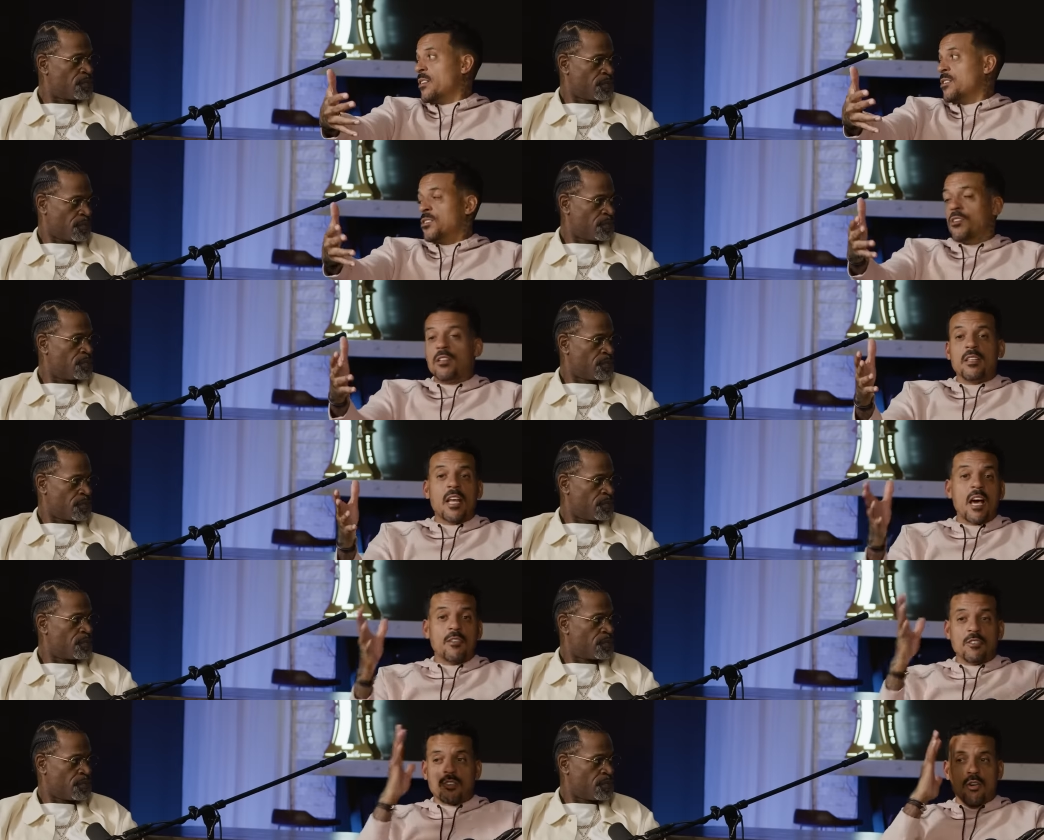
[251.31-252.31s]
Speaker 1: So yes,
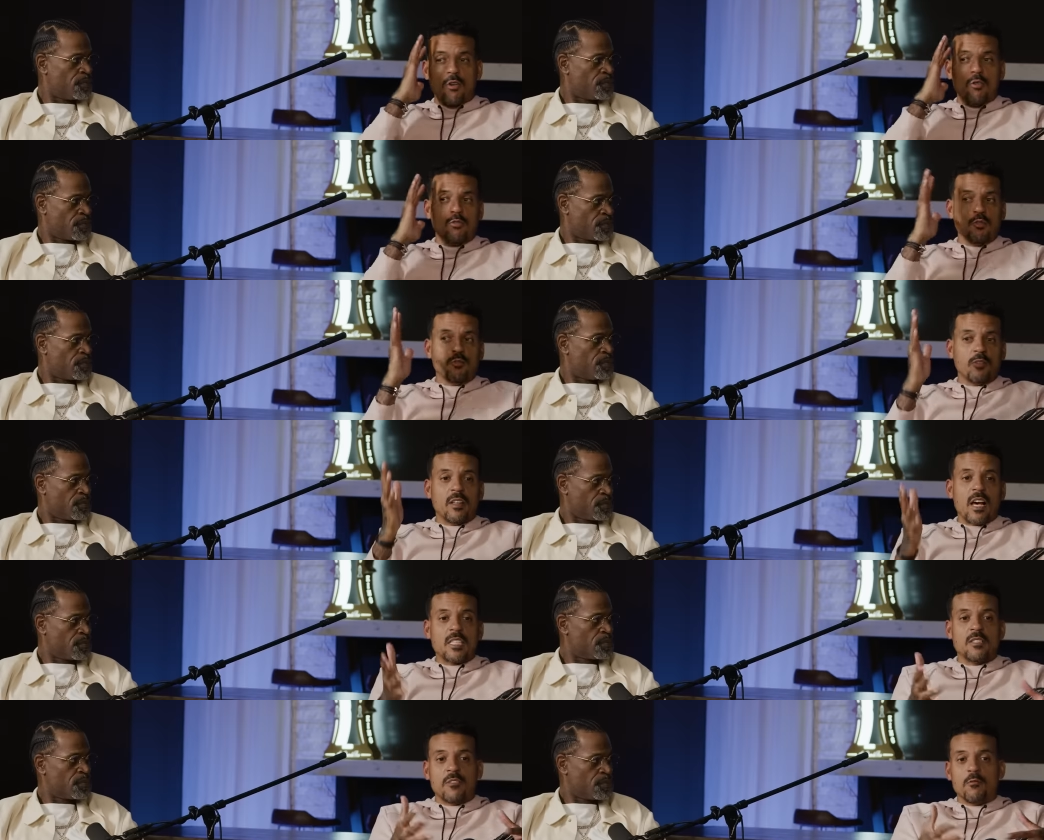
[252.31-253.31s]
now there's did. a whole new
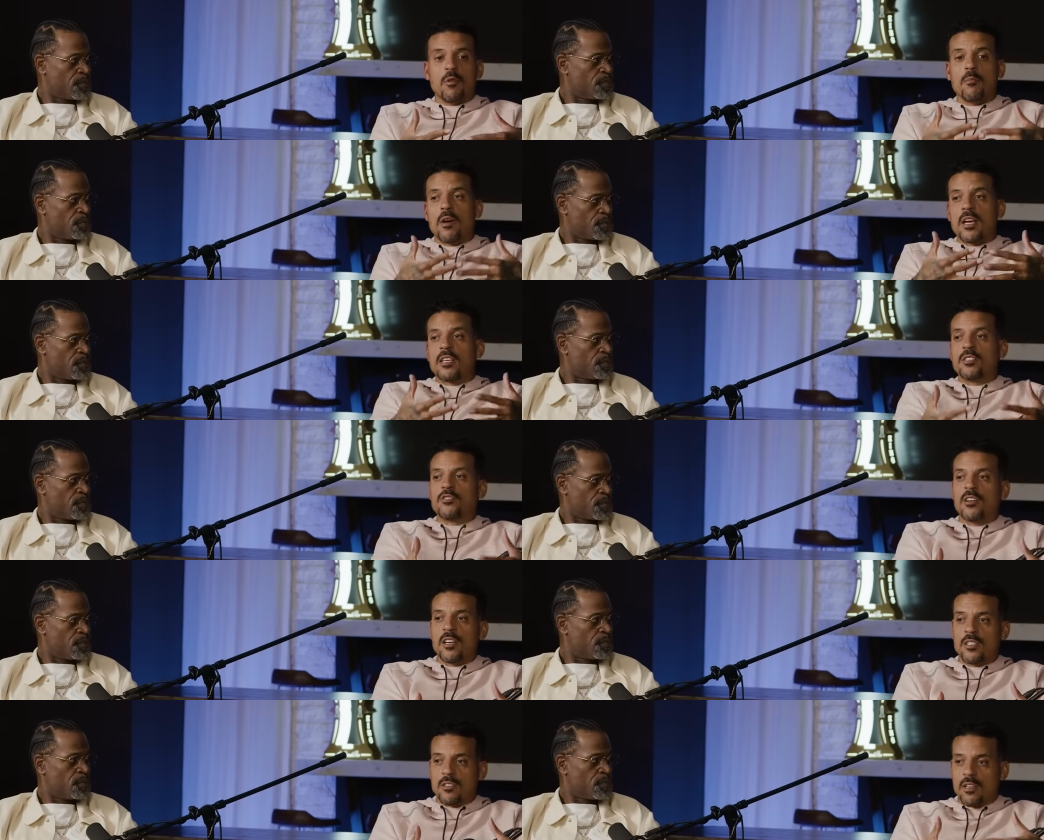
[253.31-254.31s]
philosophy what Mike is
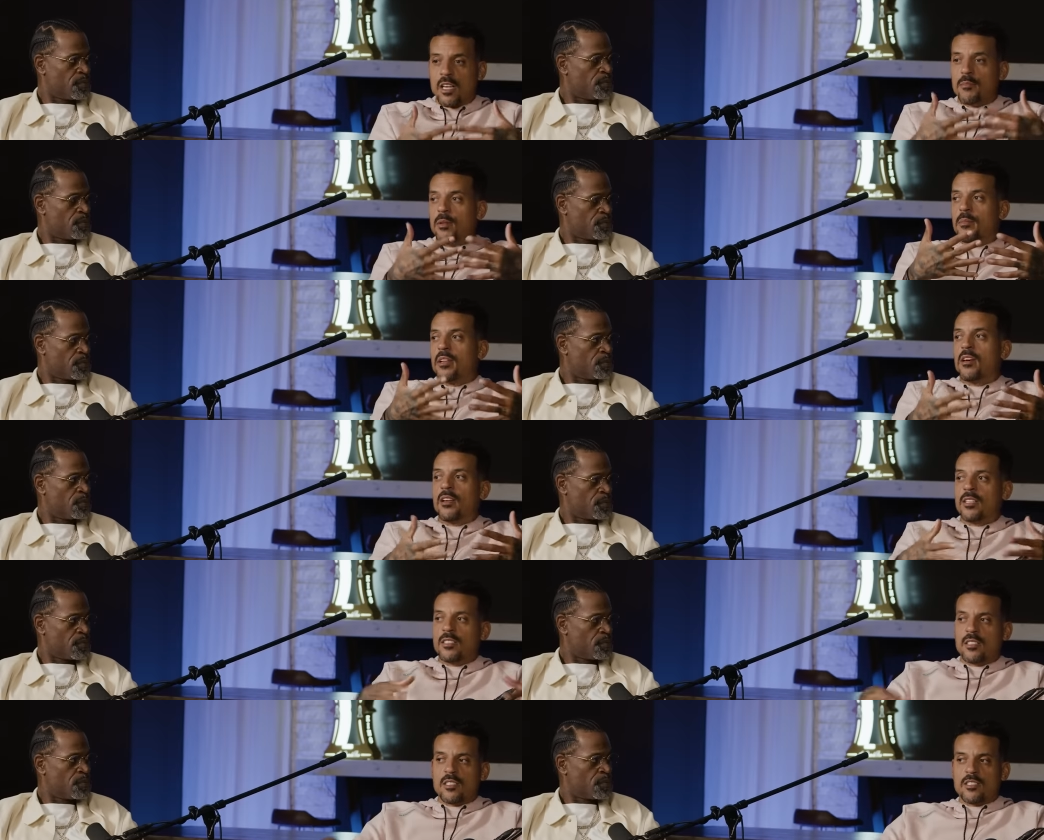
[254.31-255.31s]
trying to implement on
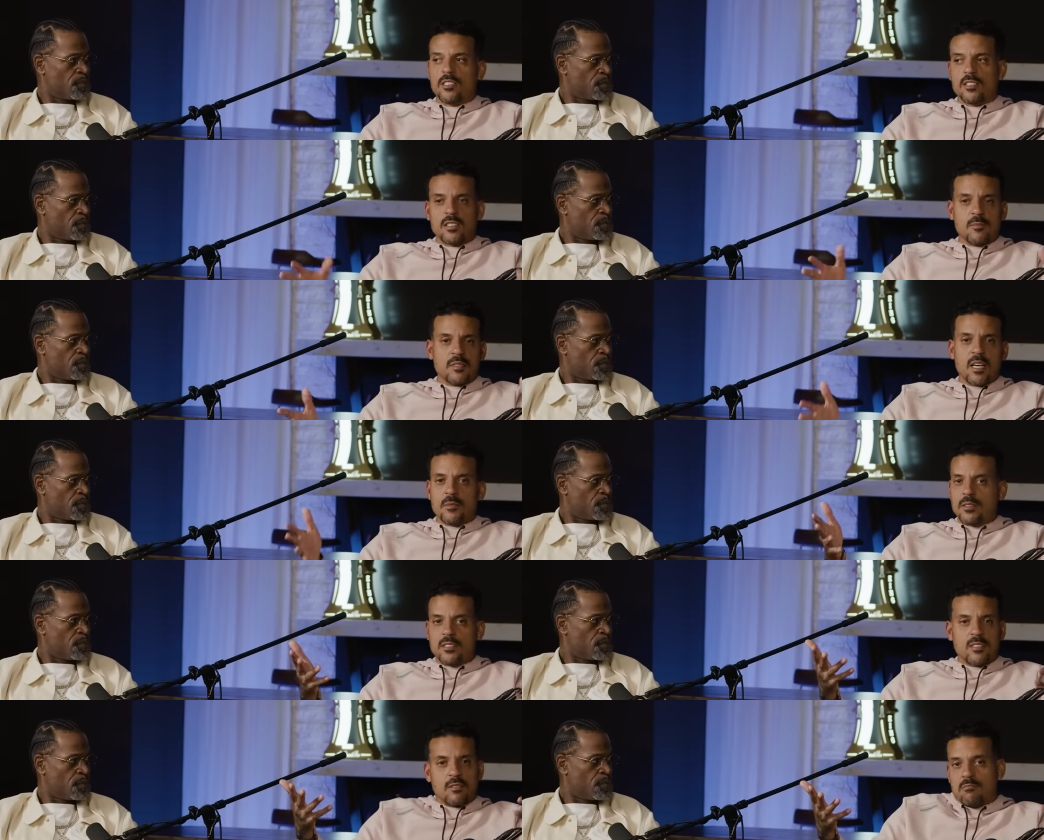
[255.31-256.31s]
us. And it's just sometimes
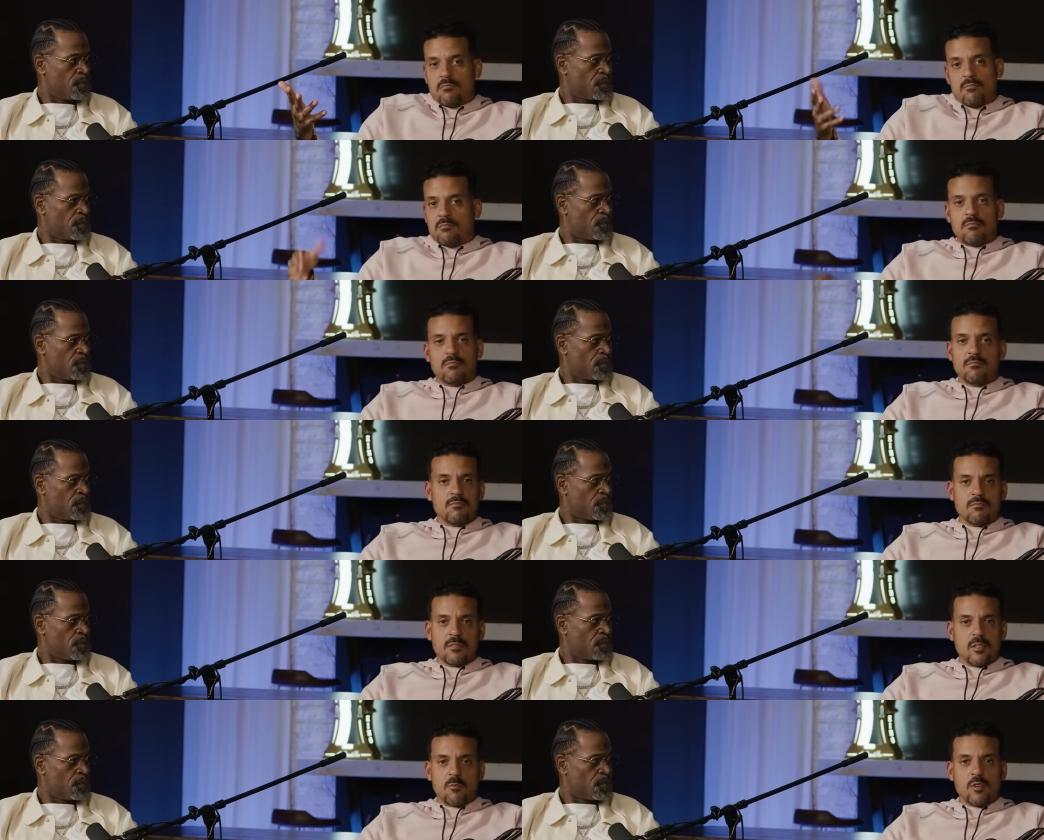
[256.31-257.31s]
it just
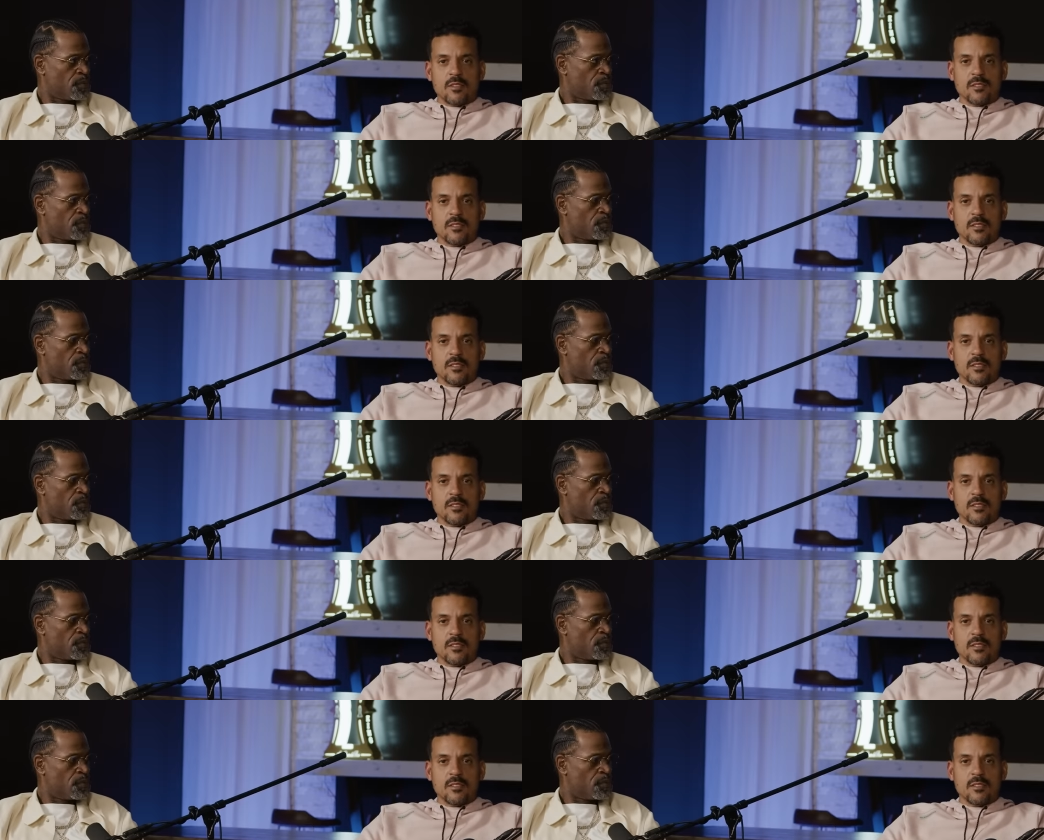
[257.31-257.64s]
didn't work.